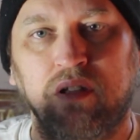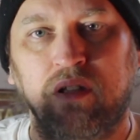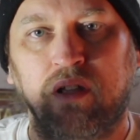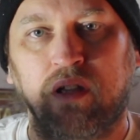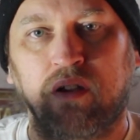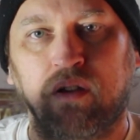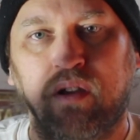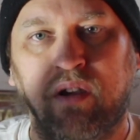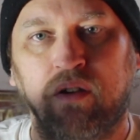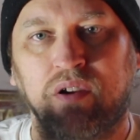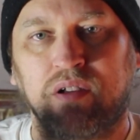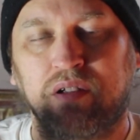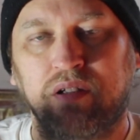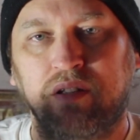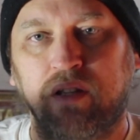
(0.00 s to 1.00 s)

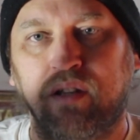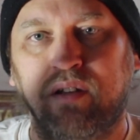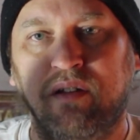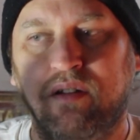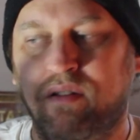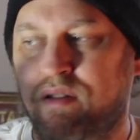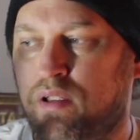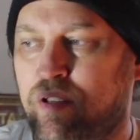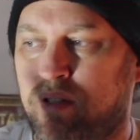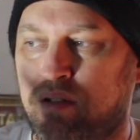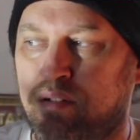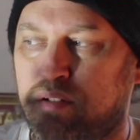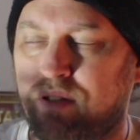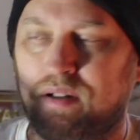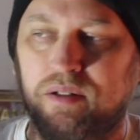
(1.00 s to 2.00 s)
Eric did,
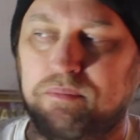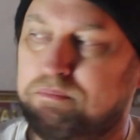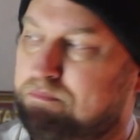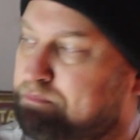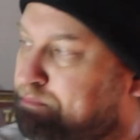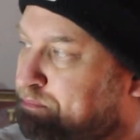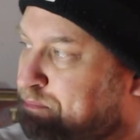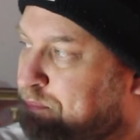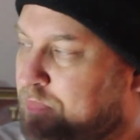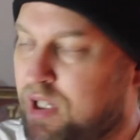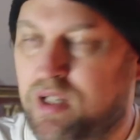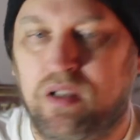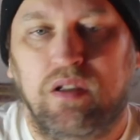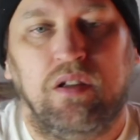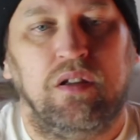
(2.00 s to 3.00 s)
and
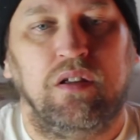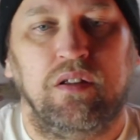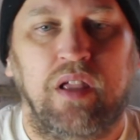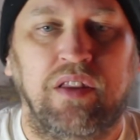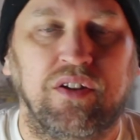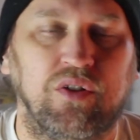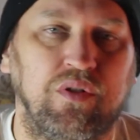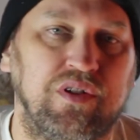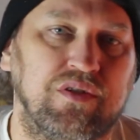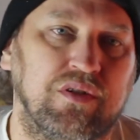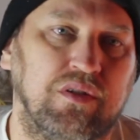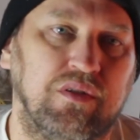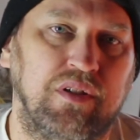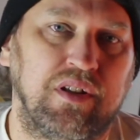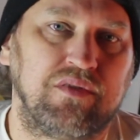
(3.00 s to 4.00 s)
the
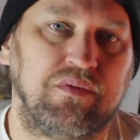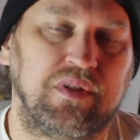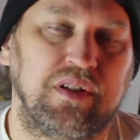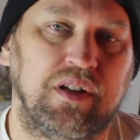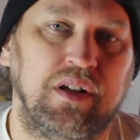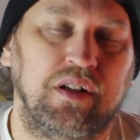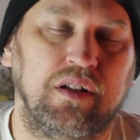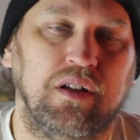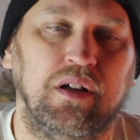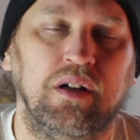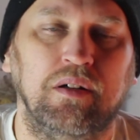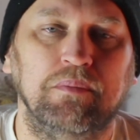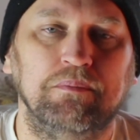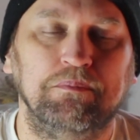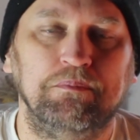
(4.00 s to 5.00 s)
creature that's within it.
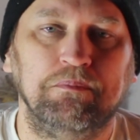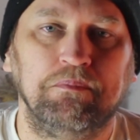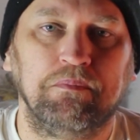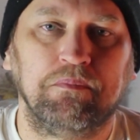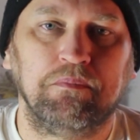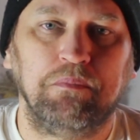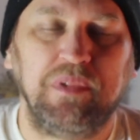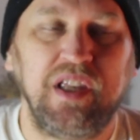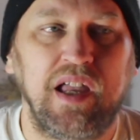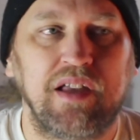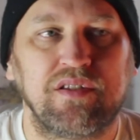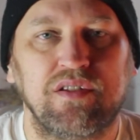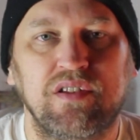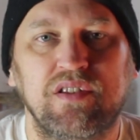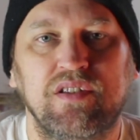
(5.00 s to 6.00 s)
But yeah,
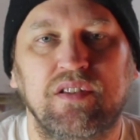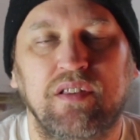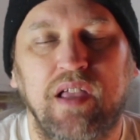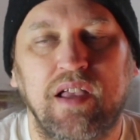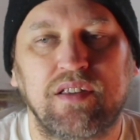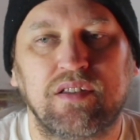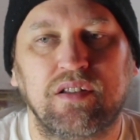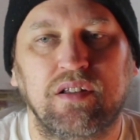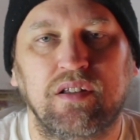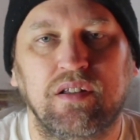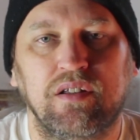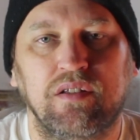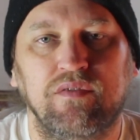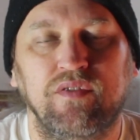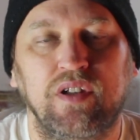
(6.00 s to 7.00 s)
so this is the last
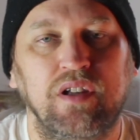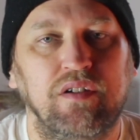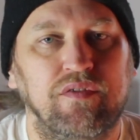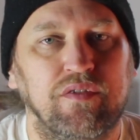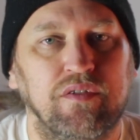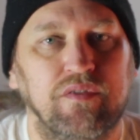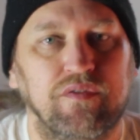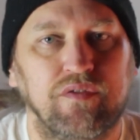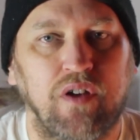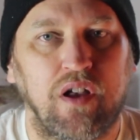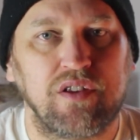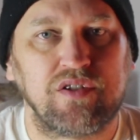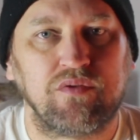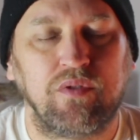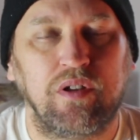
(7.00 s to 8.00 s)
video for
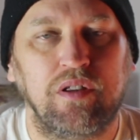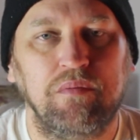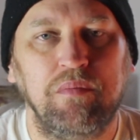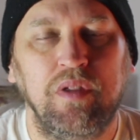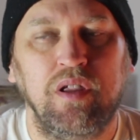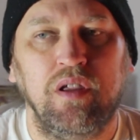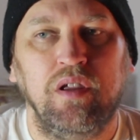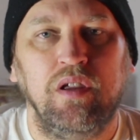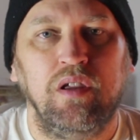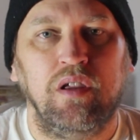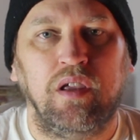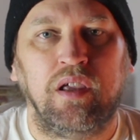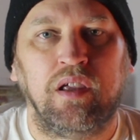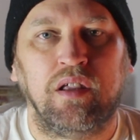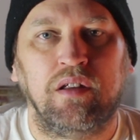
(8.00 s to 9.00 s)
Frost Realm,
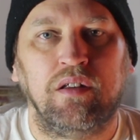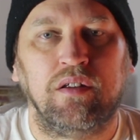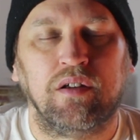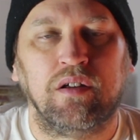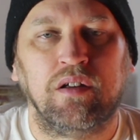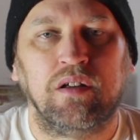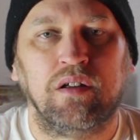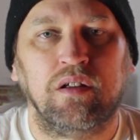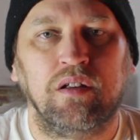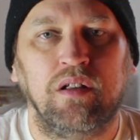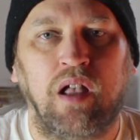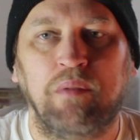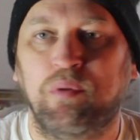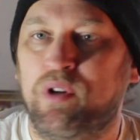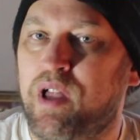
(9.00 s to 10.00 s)
and
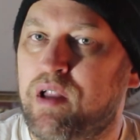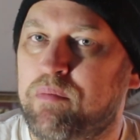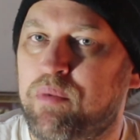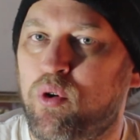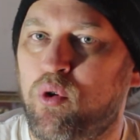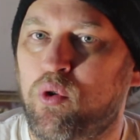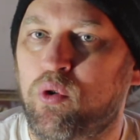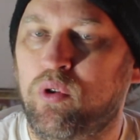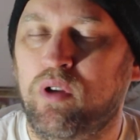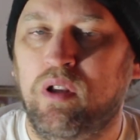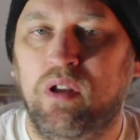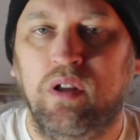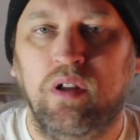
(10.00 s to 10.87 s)
I put out a poll